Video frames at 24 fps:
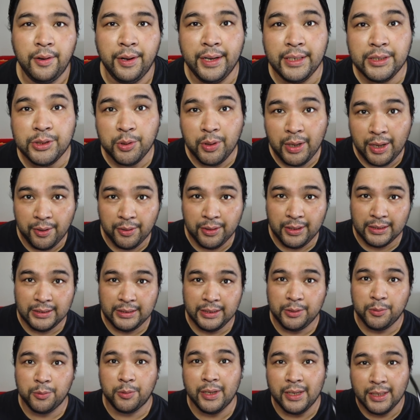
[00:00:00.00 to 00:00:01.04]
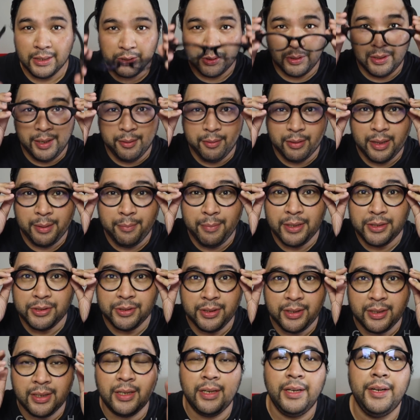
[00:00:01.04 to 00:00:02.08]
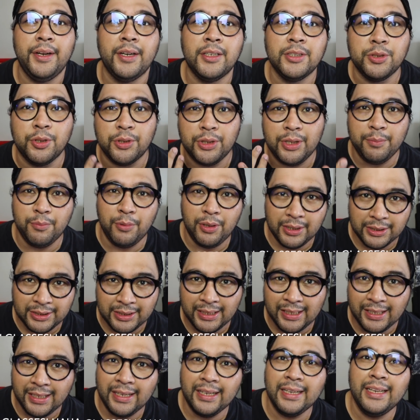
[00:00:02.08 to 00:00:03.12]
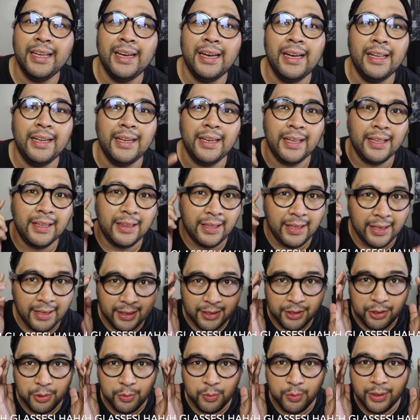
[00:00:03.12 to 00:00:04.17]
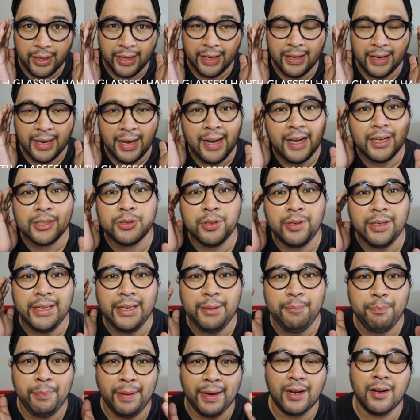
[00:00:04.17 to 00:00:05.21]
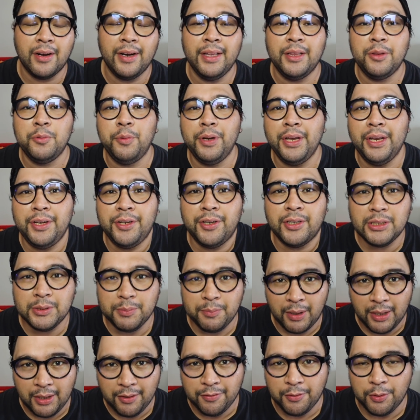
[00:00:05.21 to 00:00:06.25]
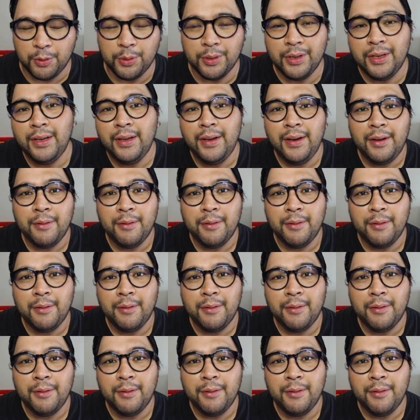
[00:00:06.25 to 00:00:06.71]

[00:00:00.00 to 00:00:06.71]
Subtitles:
Okay, so how does it work? So like what I mentioned earlier, so otin mo lang siya ng ganyan, and then you can actually pair it with your smartphone,